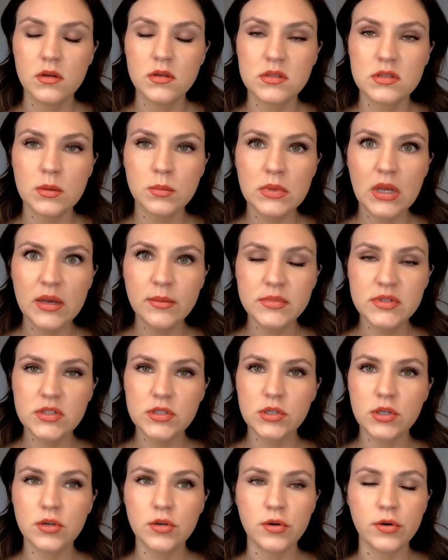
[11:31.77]
Sometimes
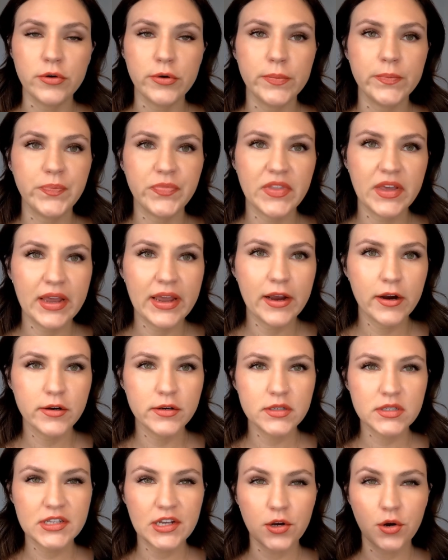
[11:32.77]
too, the
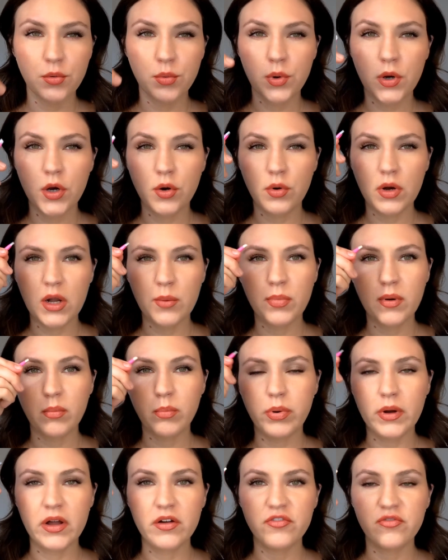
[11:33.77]
hairs that grow up
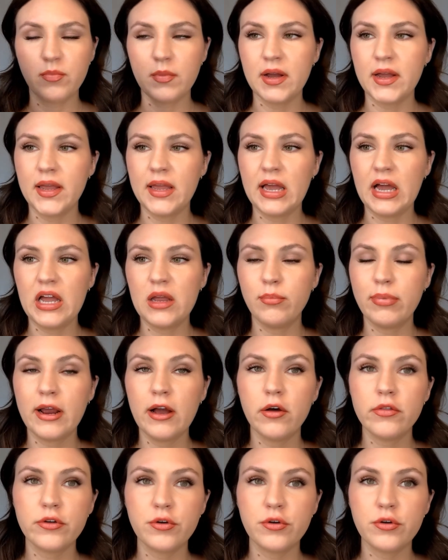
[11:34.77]
above my eyebrow,